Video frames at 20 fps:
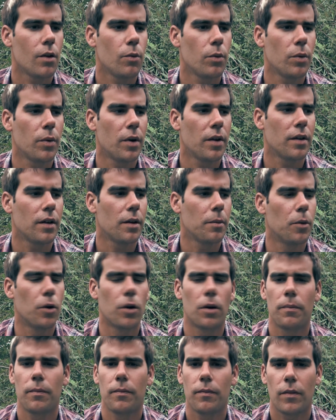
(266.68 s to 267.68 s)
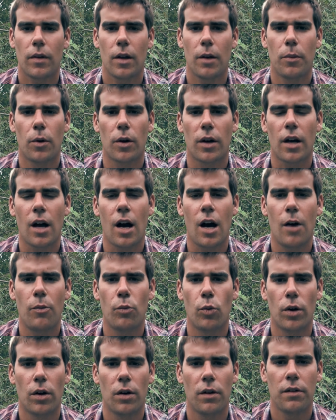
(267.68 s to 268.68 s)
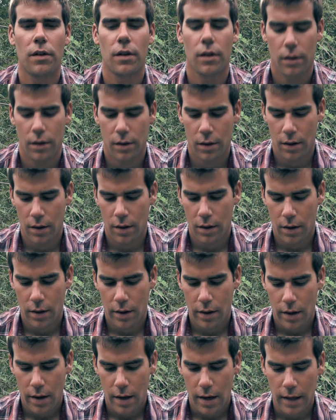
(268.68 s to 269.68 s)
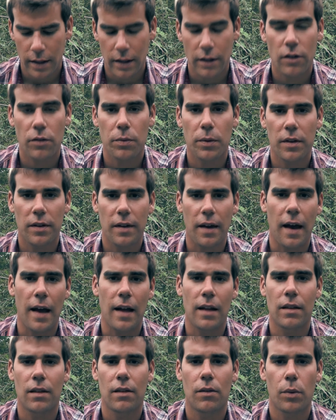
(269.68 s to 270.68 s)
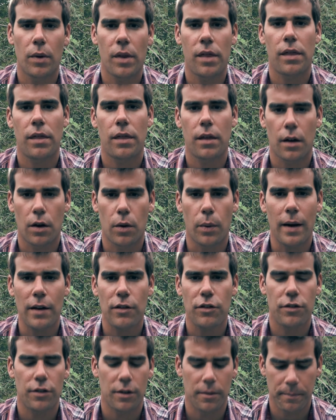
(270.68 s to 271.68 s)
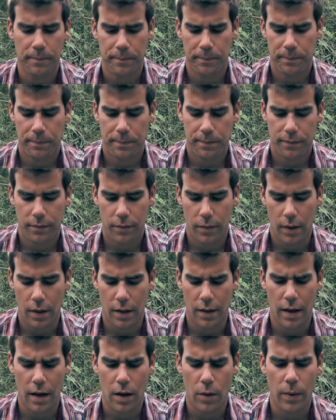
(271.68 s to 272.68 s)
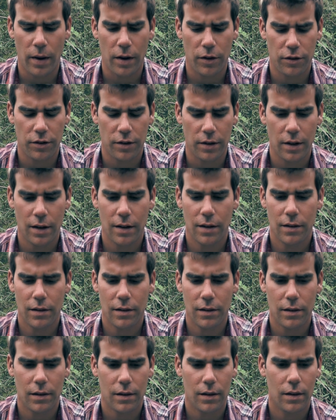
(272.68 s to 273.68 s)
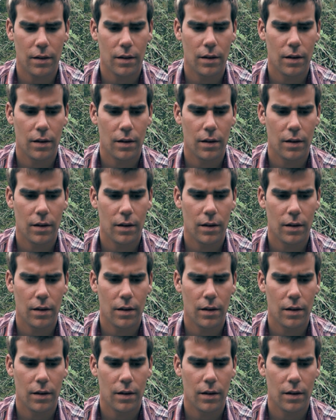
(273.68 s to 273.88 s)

we want a more calm world. And I just want to end with a question, and that question is,